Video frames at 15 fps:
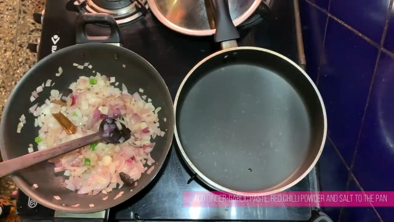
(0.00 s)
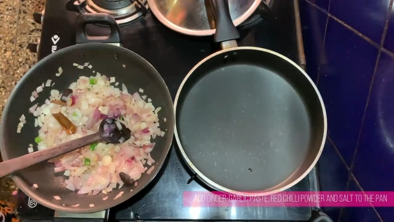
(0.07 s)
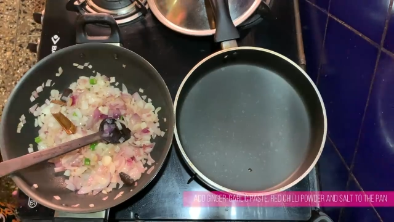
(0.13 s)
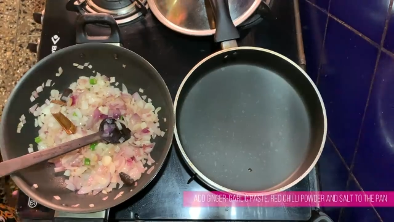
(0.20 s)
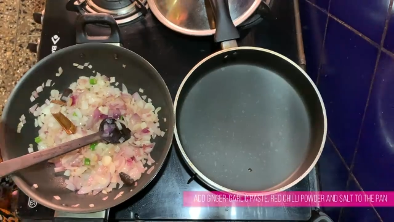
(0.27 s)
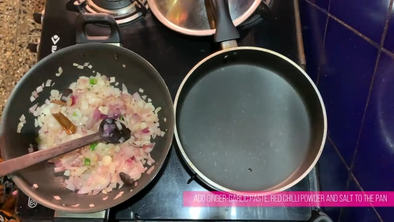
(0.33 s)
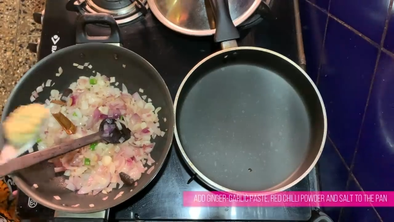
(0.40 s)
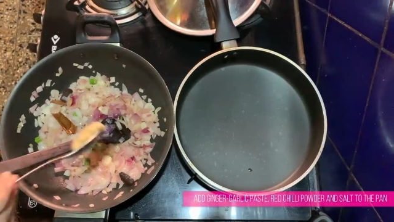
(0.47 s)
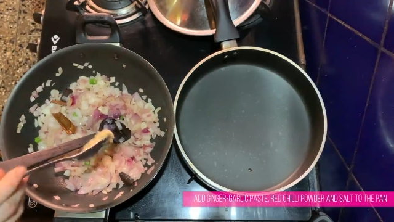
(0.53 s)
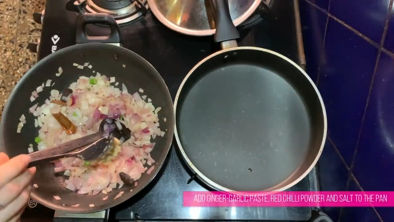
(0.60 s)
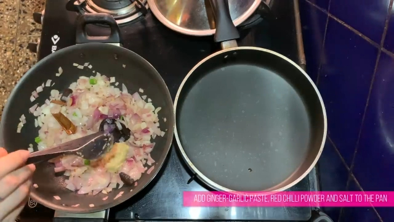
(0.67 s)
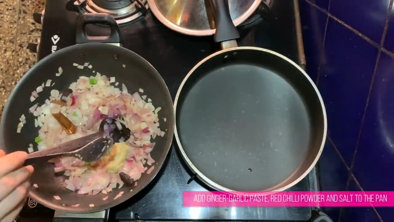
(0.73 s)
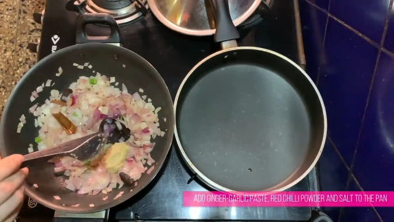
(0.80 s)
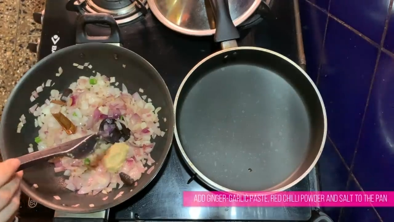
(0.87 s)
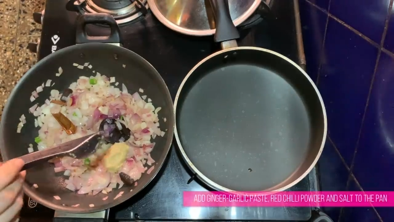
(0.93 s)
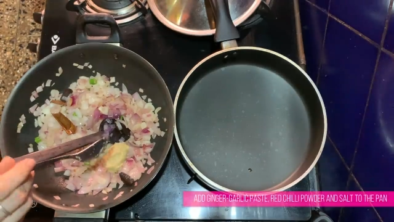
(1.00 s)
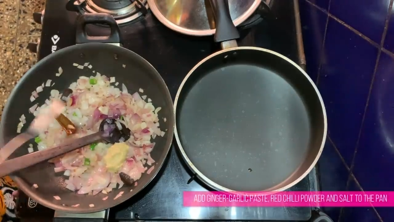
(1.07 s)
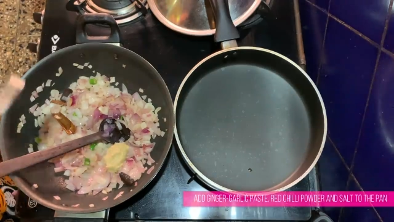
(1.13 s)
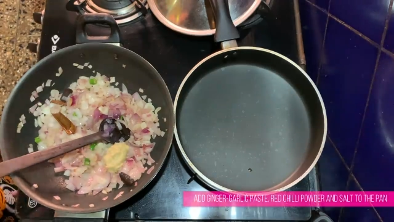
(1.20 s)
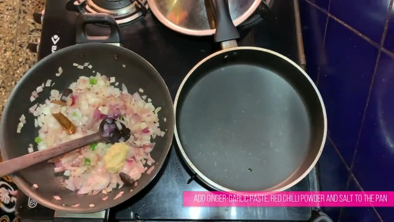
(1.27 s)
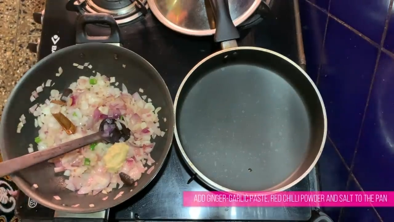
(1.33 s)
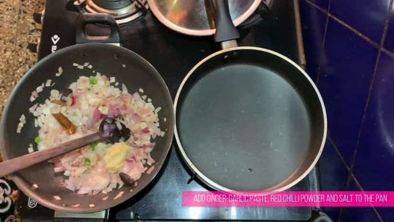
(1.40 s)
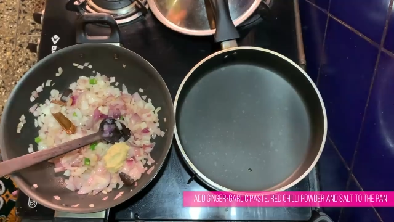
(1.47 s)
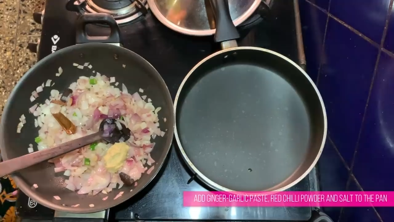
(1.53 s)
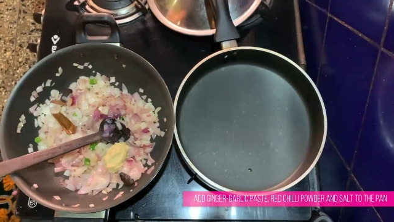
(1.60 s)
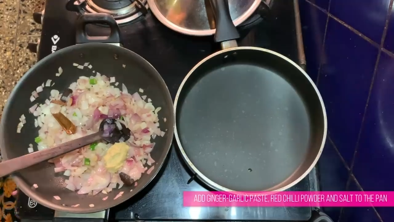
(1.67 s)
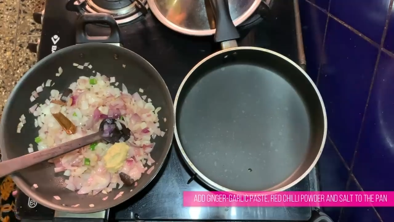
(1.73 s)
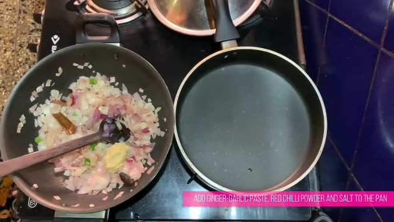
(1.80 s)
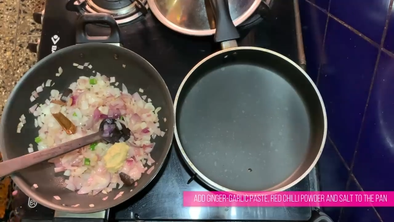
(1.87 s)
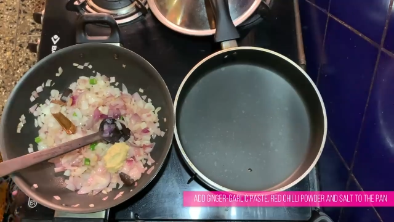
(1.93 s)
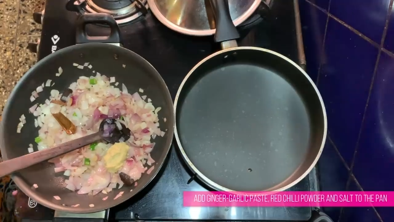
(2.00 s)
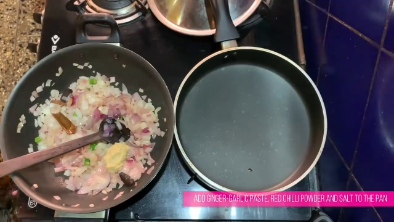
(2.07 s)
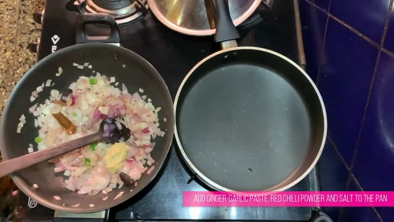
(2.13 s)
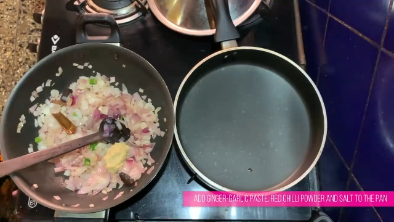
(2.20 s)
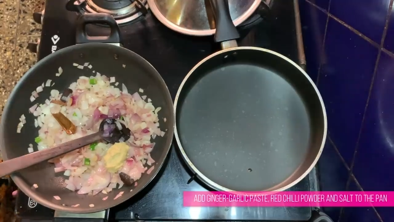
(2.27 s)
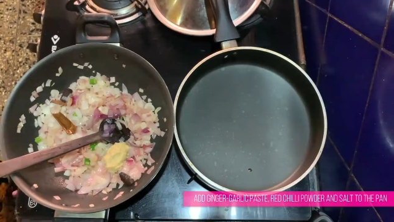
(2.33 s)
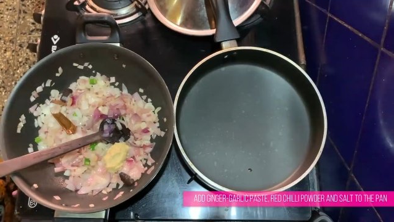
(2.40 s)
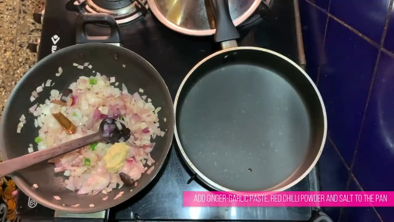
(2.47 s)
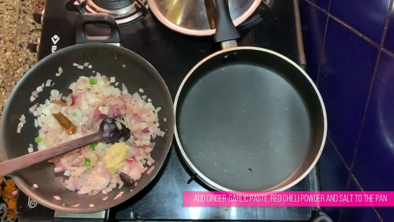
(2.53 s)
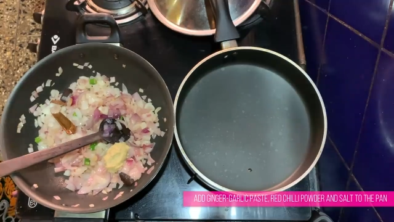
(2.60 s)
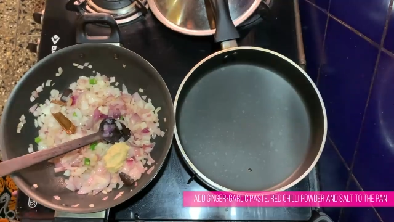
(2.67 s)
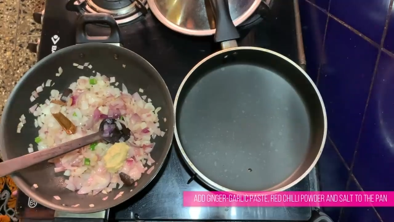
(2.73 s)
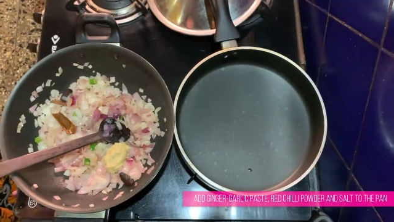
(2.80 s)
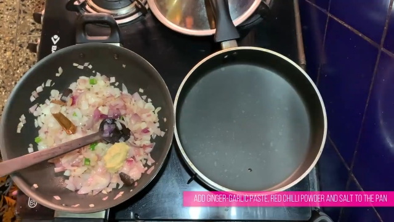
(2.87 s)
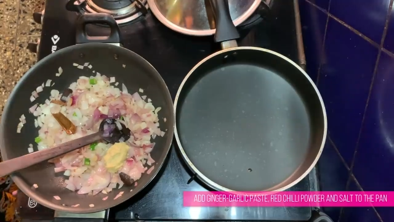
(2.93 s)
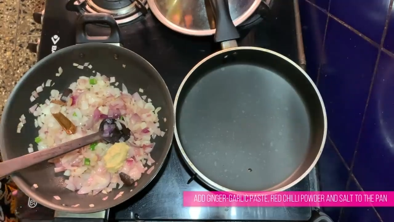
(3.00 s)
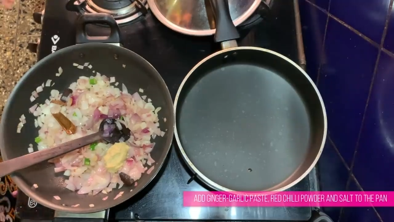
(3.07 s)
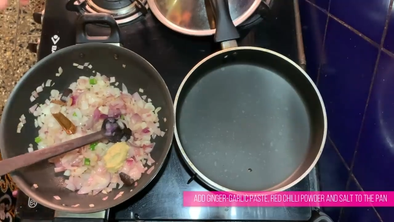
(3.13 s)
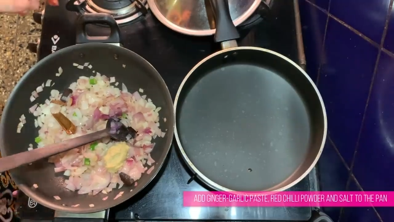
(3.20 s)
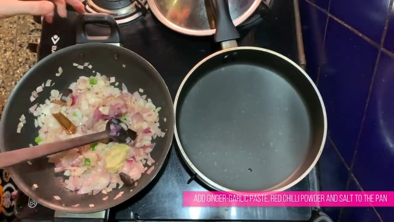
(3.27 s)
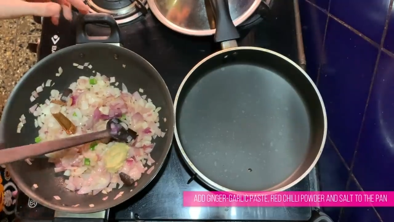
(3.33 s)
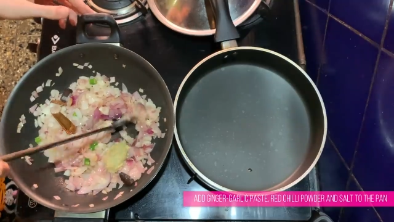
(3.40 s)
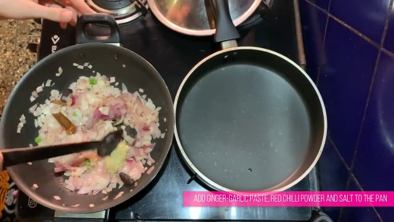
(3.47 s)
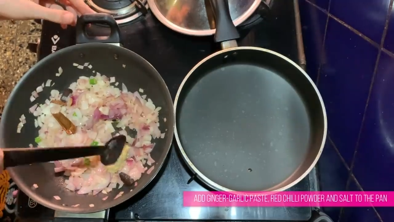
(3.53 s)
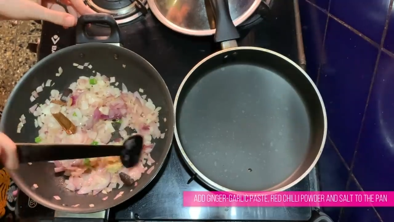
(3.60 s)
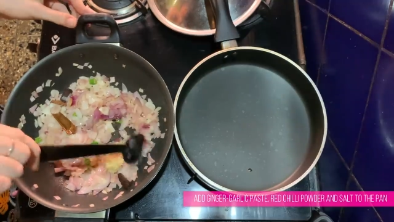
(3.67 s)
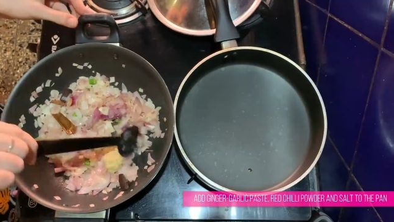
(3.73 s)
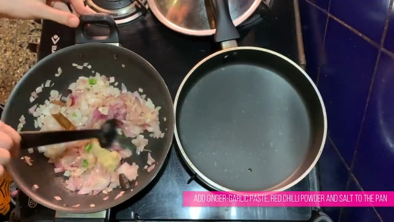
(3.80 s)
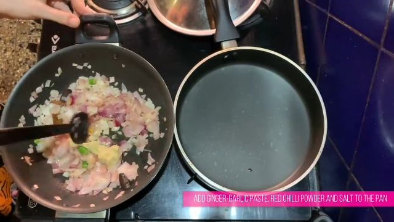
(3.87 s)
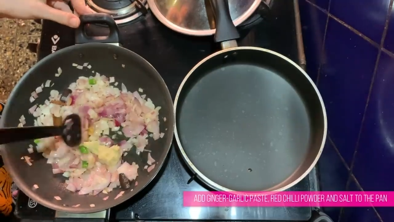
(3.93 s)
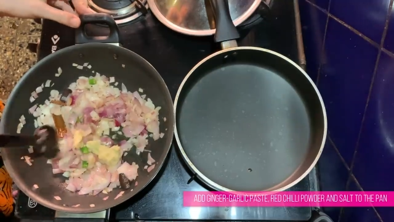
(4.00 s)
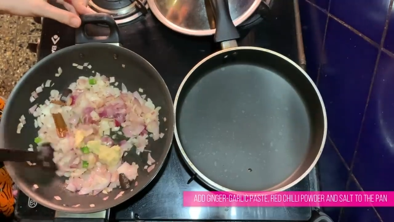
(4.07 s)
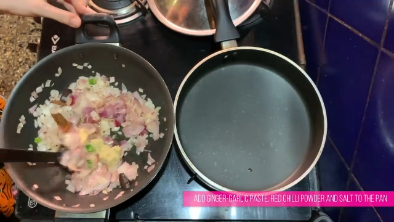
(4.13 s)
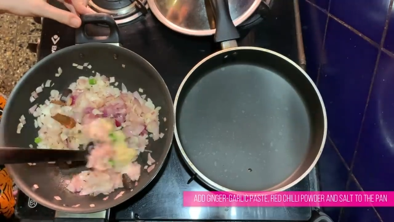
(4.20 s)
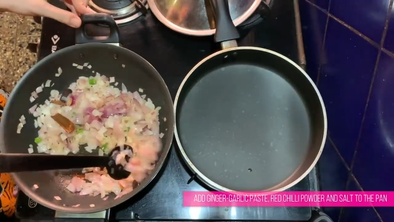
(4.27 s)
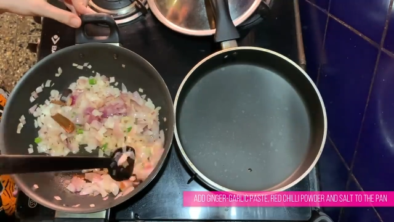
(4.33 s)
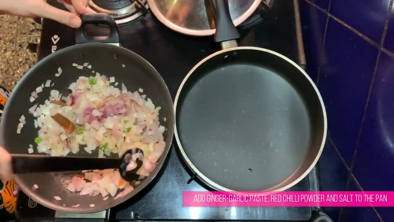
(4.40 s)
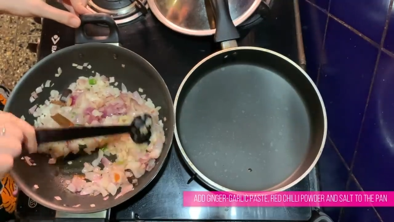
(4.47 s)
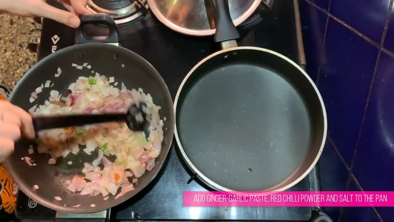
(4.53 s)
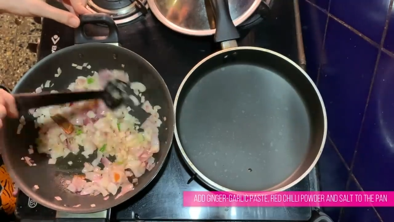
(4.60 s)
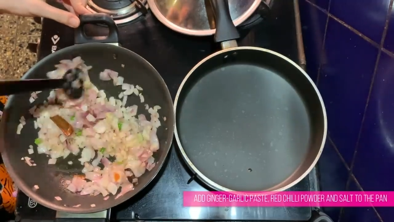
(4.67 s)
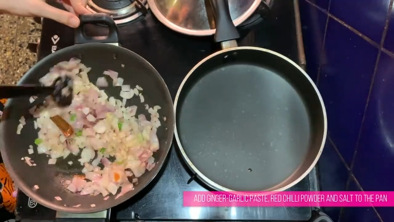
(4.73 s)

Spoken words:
[unreadable: no face in view]